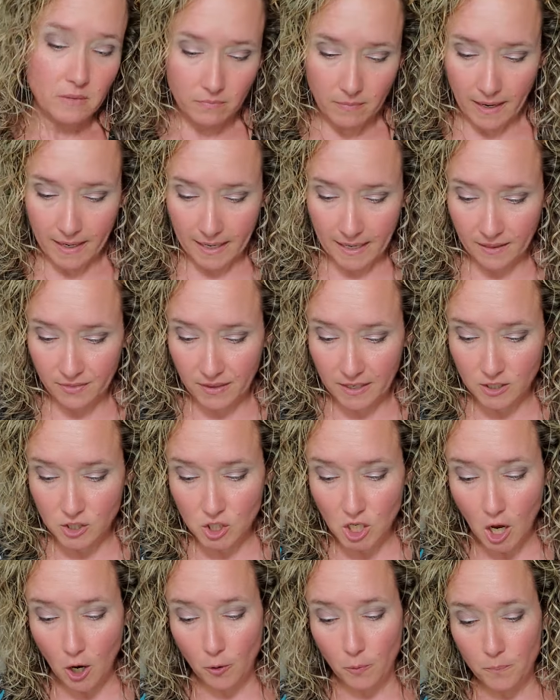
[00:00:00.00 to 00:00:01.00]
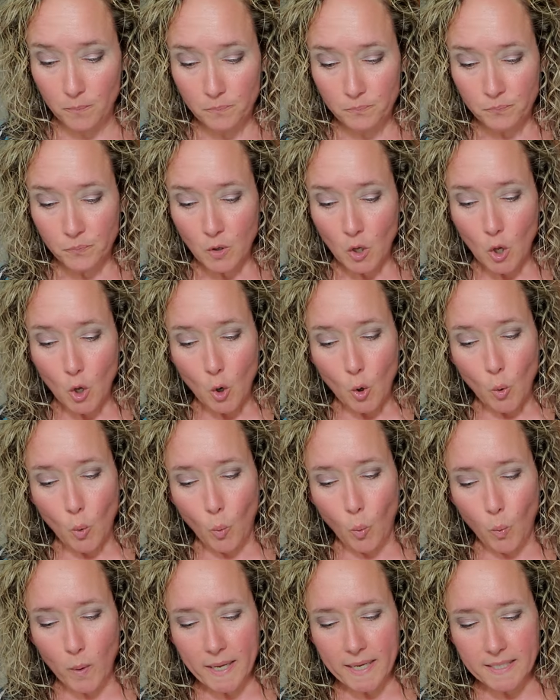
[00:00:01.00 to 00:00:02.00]
that kind of thing. So
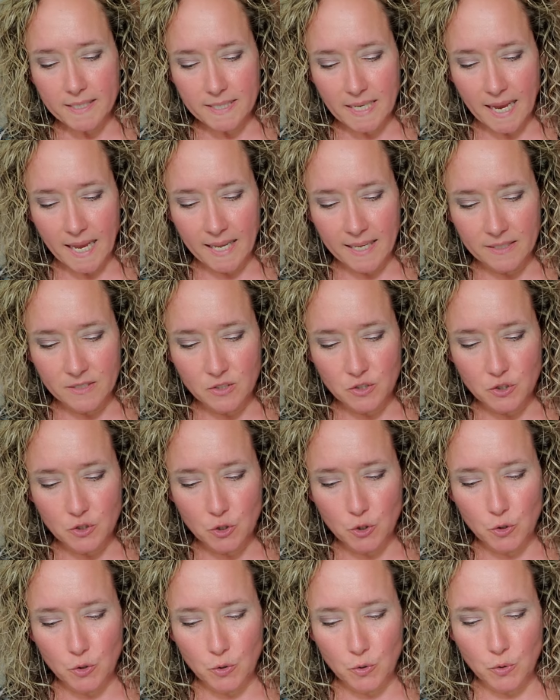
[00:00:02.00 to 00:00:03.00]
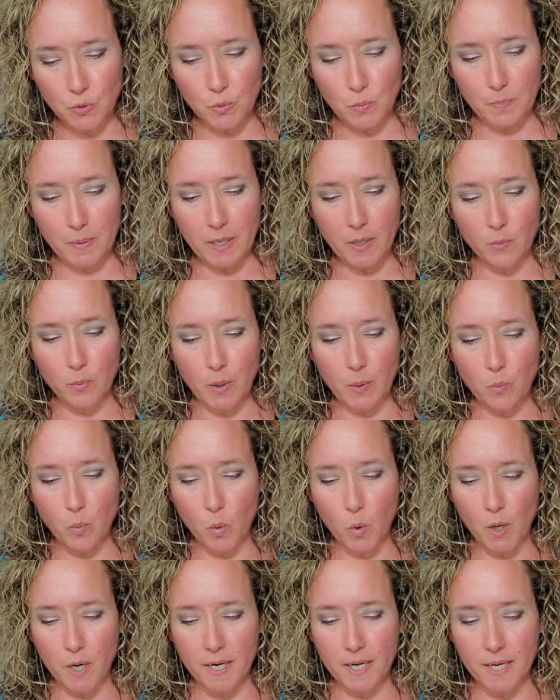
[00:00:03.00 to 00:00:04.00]
we tend to be
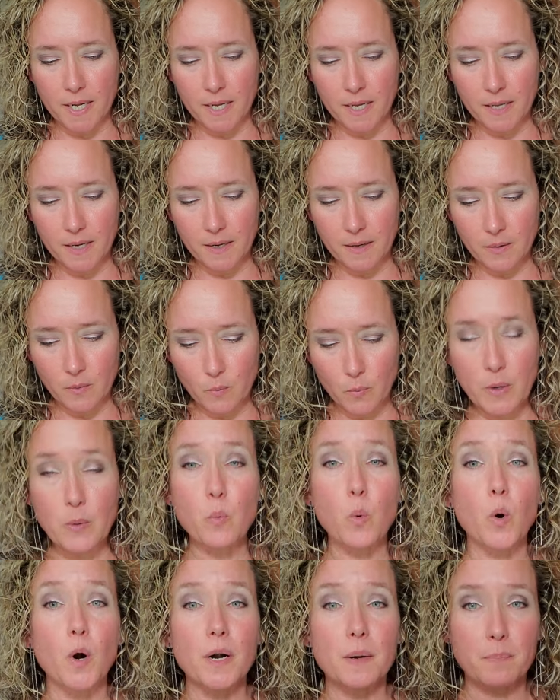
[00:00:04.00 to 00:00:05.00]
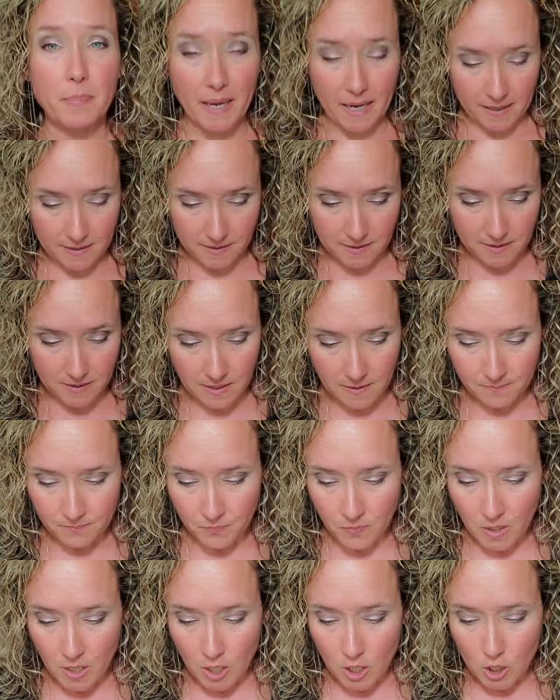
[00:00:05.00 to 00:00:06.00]
reward based.
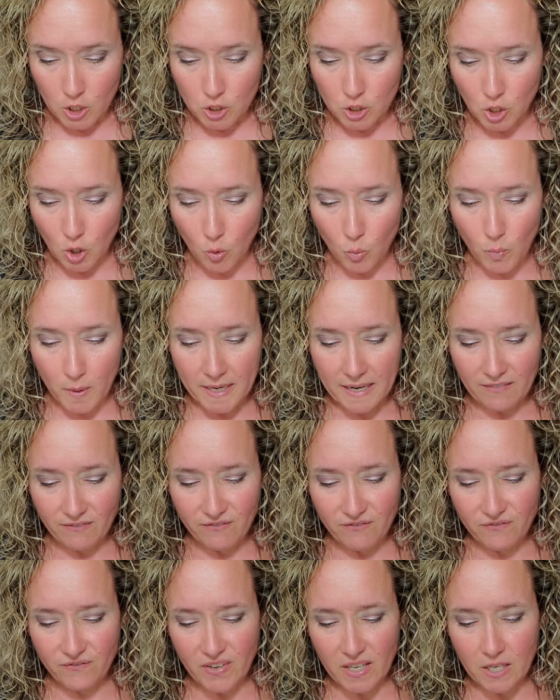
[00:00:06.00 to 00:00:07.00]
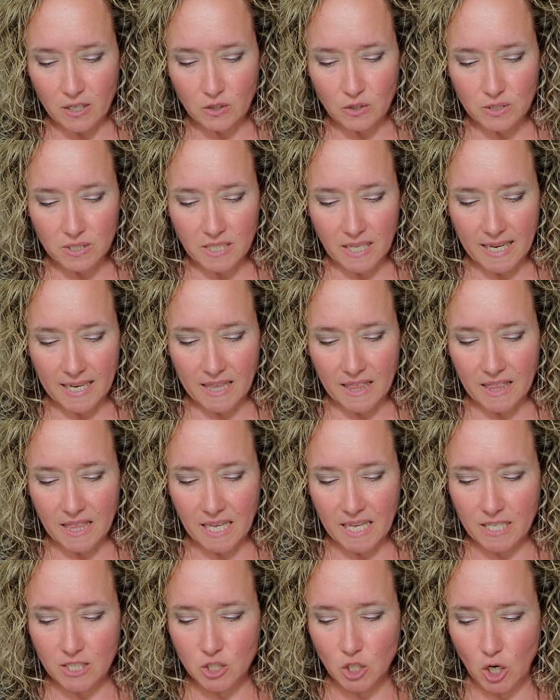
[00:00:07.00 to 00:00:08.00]
So when it feels like
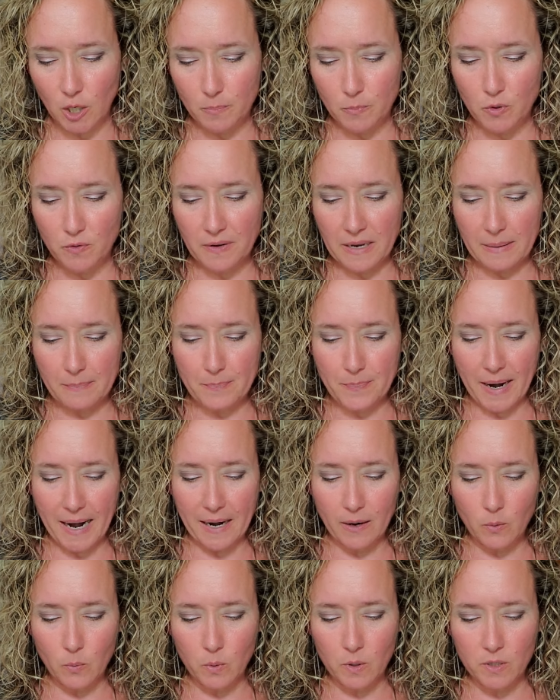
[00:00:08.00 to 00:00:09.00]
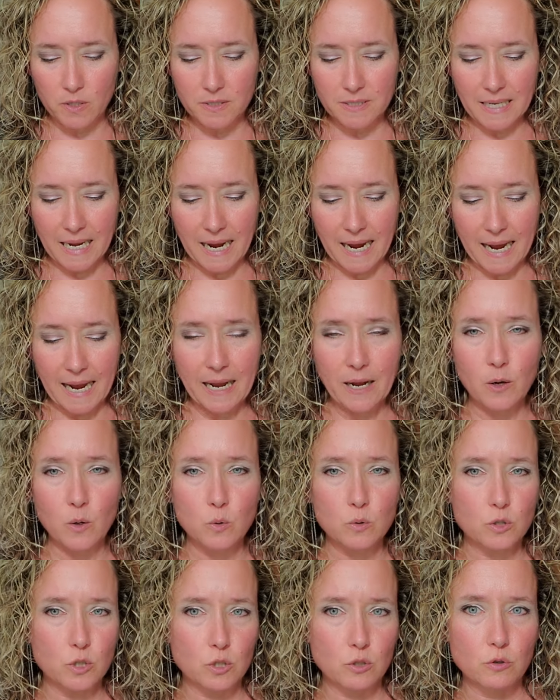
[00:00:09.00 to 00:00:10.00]
things are moving backwards,
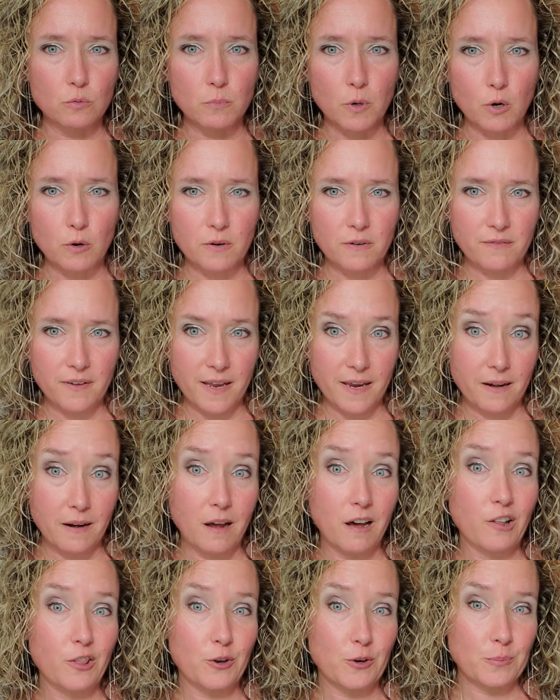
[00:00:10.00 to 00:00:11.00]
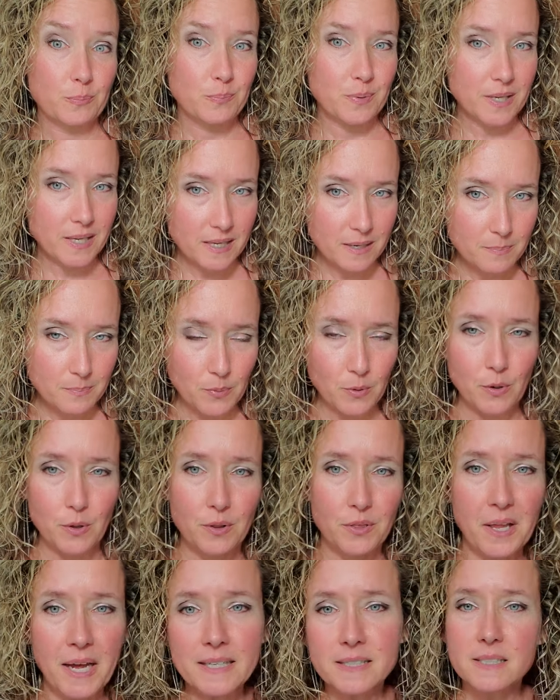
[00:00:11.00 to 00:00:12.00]
how do you motivate other people?
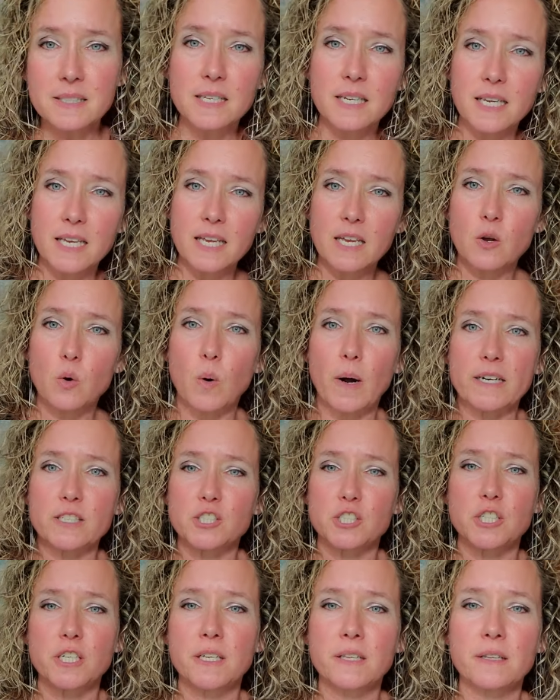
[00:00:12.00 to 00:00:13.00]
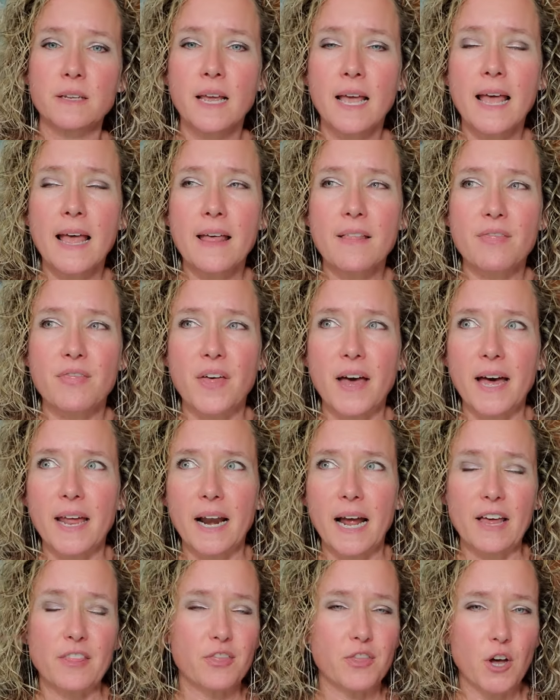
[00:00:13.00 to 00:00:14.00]
That's the key question that
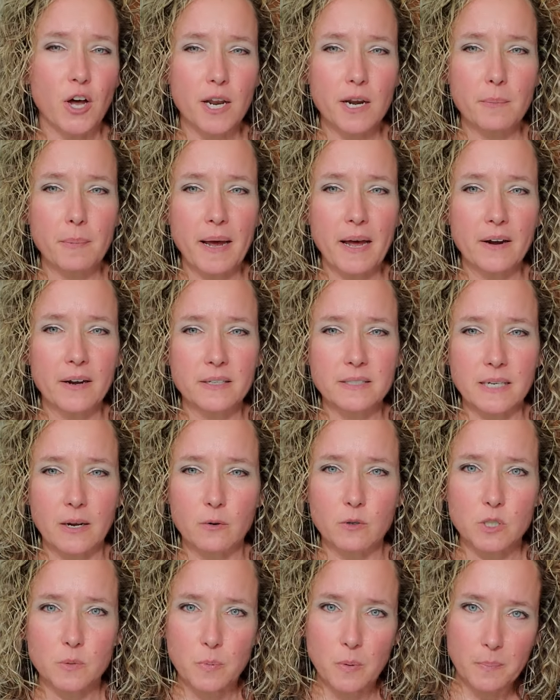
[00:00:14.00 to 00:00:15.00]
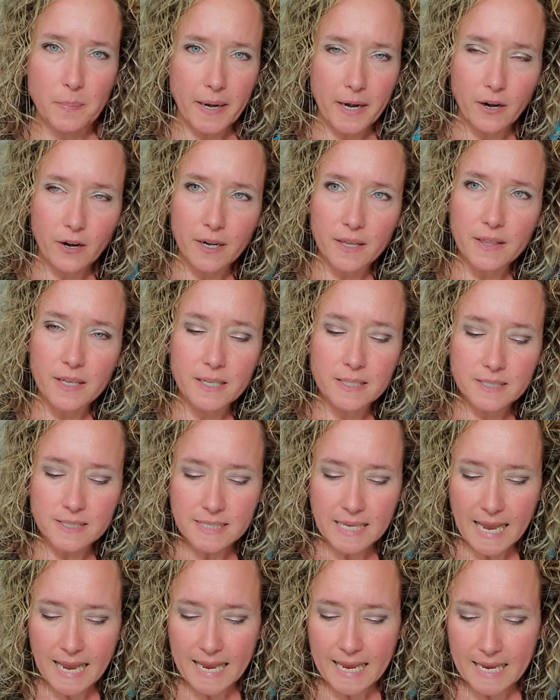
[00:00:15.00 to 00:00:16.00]
I thought about as I was preparing this.
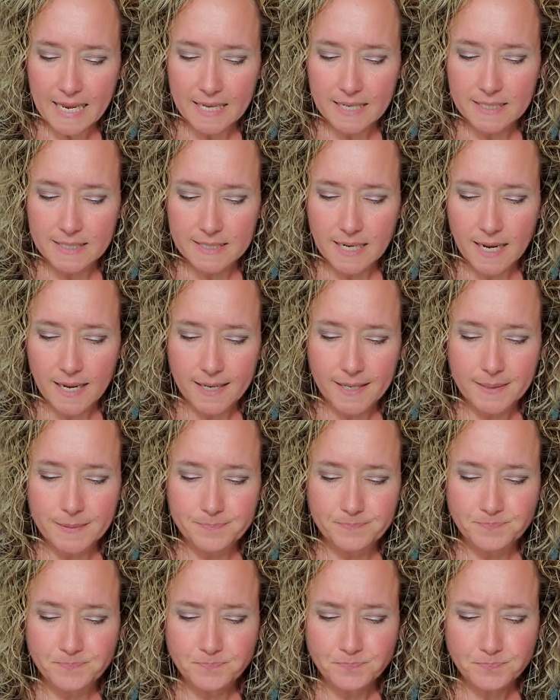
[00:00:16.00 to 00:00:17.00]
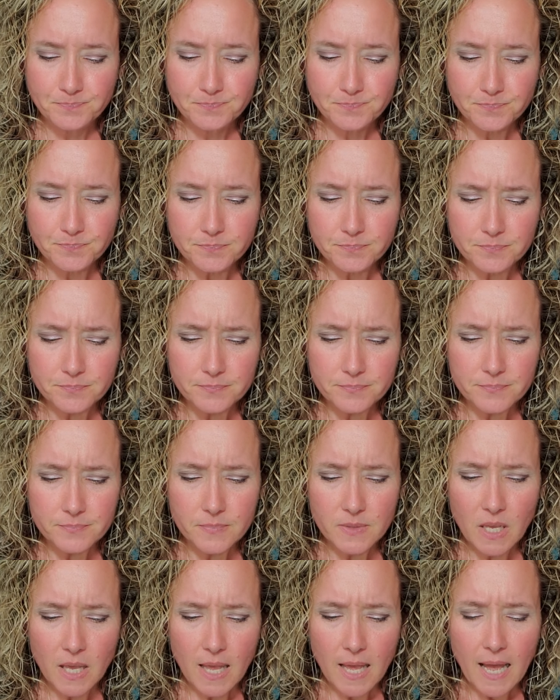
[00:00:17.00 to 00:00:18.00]
And
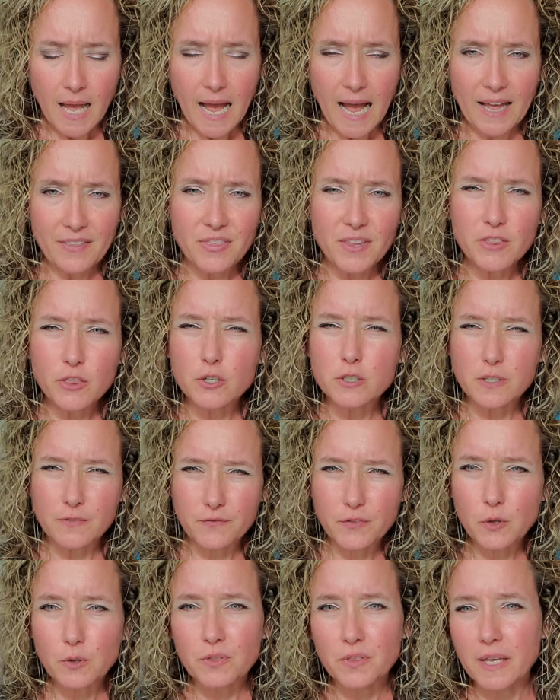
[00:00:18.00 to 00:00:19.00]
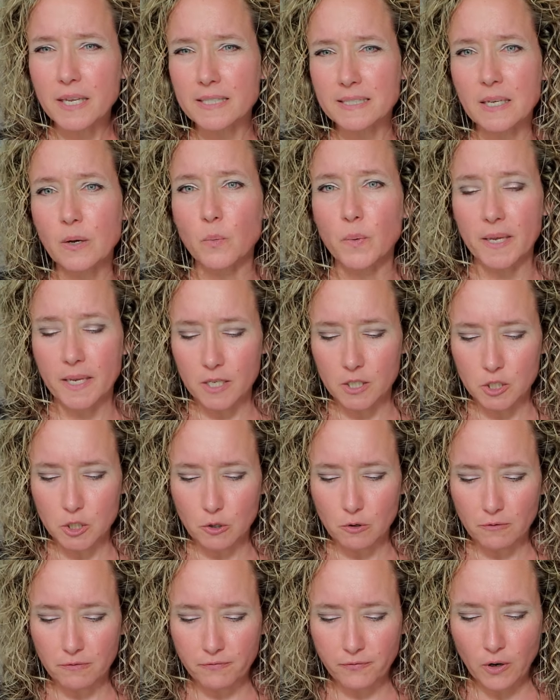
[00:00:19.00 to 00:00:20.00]
I think there's a few things that we can
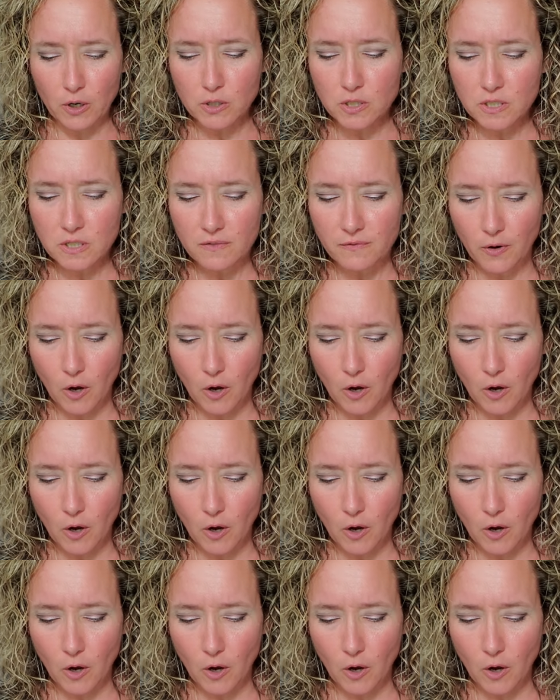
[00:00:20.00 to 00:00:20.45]
do. First of